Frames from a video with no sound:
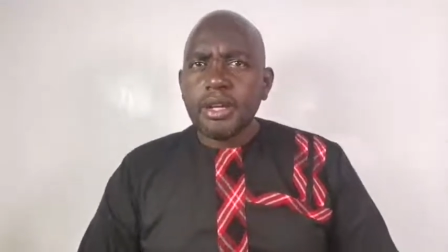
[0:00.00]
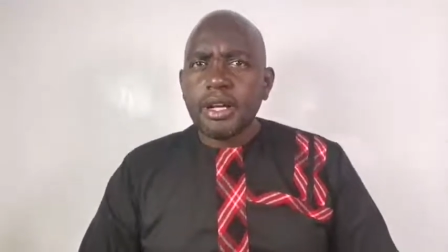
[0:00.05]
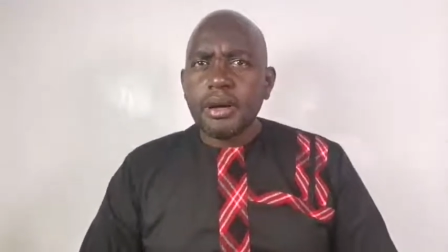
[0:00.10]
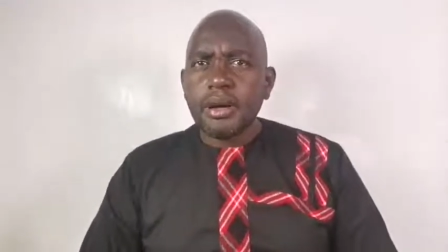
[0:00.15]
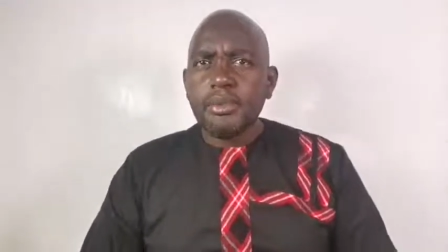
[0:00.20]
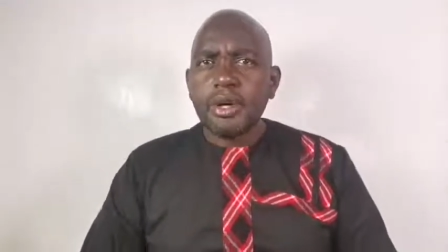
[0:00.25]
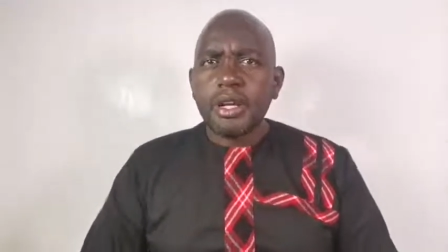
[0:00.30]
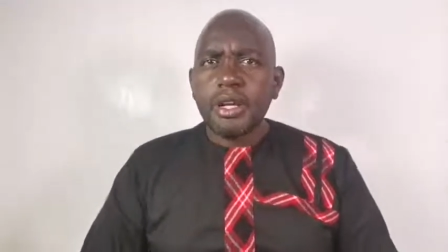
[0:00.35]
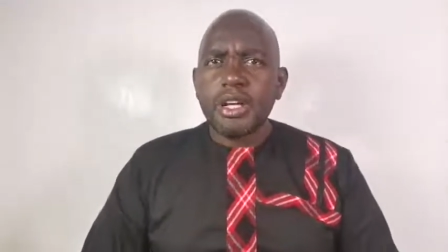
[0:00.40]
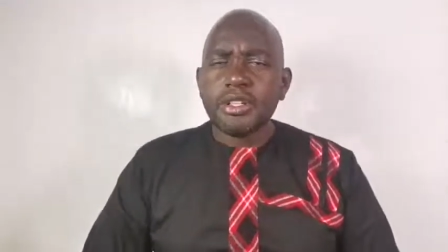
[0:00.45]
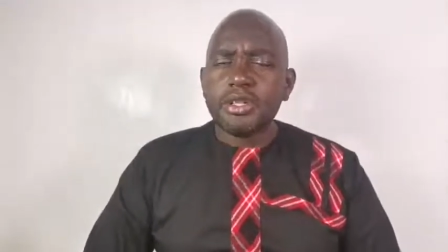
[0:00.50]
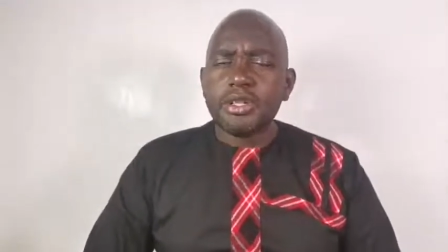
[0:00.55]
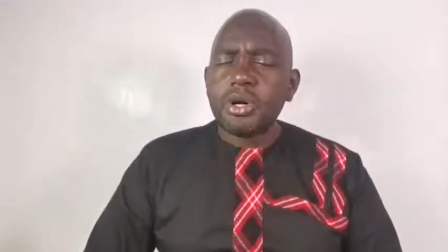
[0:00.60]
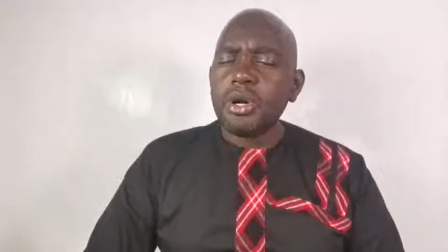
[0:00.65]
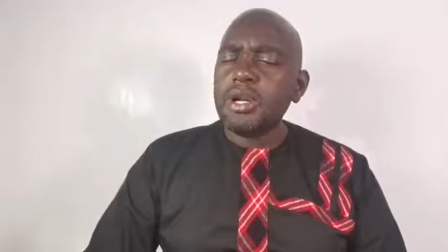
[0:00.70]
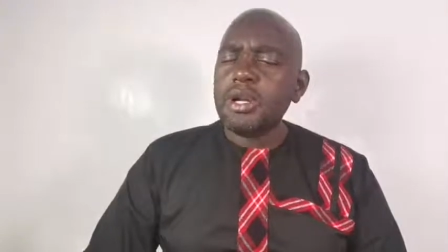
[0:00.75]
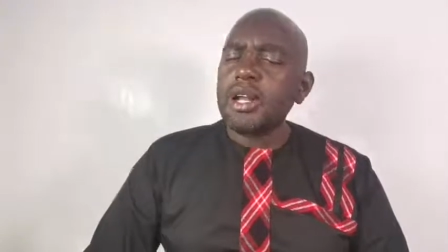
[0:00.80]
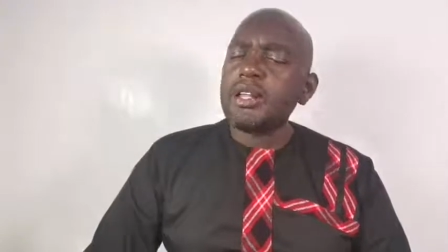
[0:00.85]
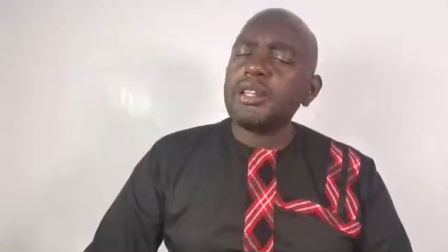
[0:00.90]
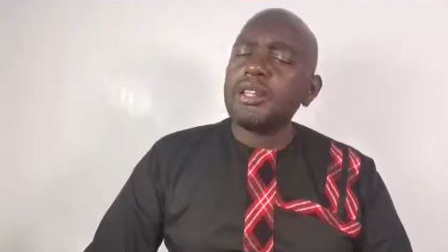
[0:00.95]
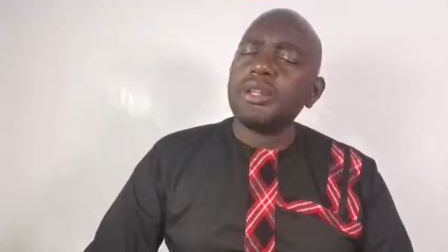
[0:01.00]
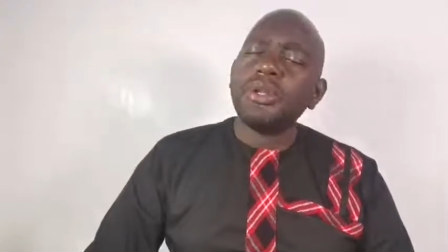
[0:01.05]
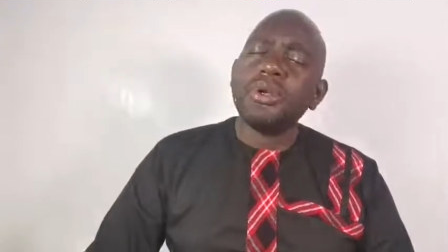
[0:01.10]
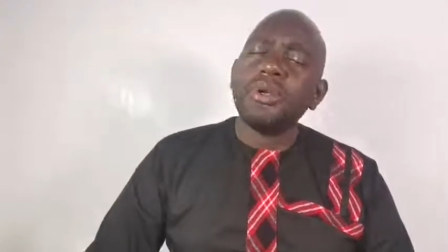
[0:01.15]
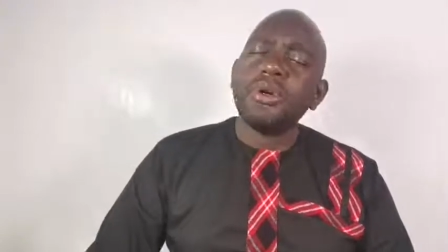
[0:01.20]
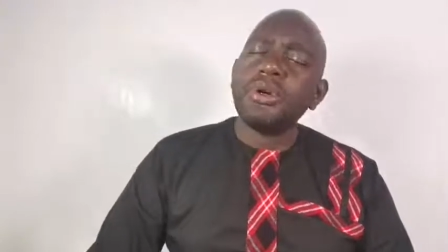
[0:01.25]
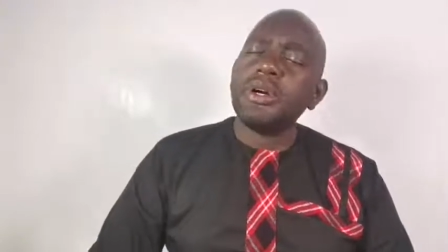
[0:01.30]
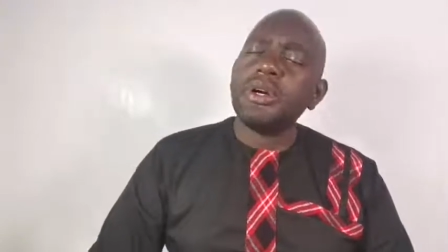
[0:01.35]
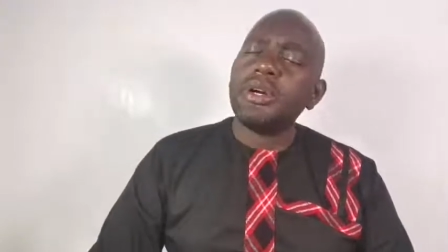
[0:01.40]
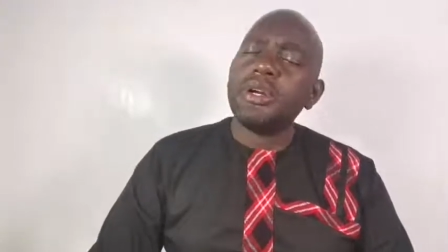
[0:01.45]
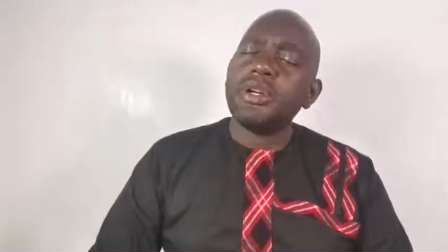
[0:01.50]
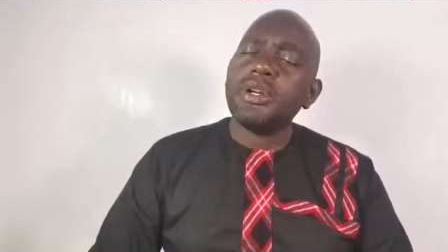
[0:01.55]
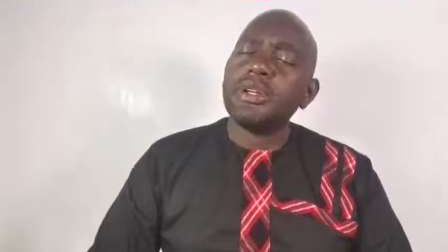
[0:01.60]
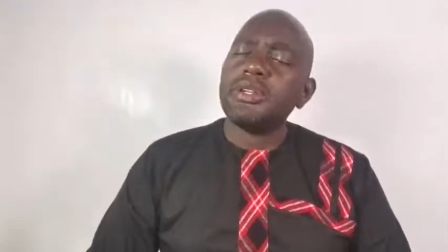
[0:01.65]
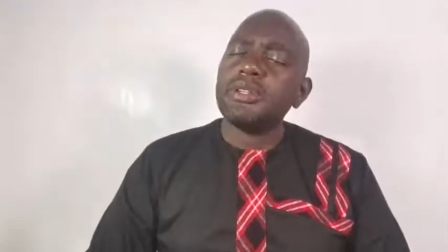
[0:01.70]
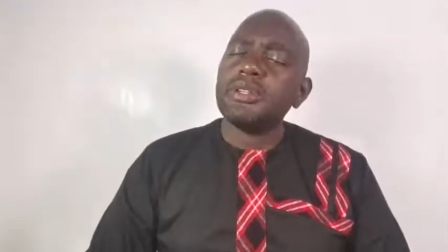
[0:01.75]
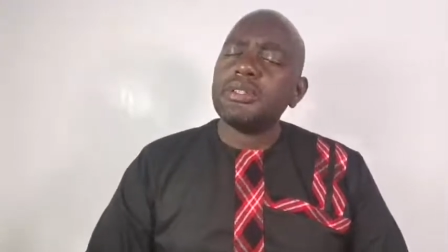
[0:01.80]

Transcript: Come on, let's honor the Lord.